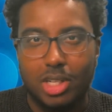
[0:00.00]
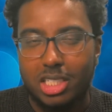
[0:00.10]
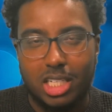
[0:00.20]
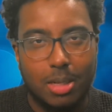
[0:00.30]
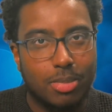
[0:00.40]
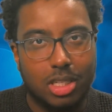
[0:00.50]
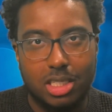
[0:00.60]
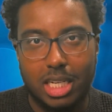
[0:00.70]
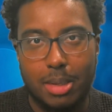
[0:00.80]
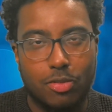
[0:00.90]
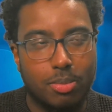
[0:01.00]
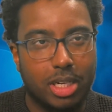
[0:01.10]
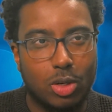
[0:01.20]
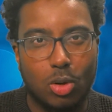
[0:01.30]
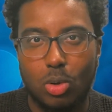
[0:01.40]
Timber, the same for me,
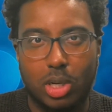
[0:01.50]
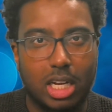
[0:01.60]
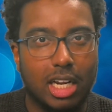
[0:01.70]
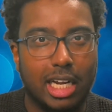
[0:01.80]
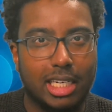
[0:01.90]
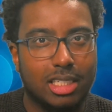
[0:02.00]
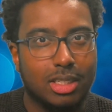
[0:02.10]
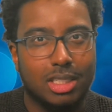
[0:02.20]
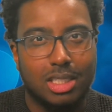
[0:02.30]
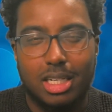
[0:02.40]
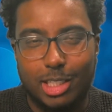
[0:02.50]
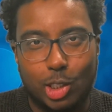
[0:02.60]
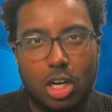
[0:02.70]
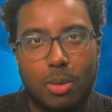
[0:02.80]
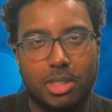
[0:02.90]
not looking like
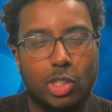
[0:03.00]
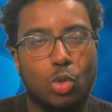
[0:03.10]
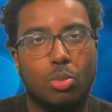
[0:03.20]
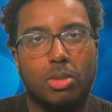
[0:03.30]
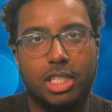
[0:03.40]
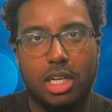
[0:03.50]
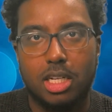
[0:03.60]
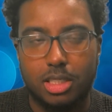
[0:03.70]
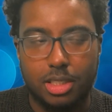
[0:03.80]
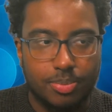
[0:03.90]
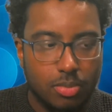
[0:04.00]
sharp as he normally does.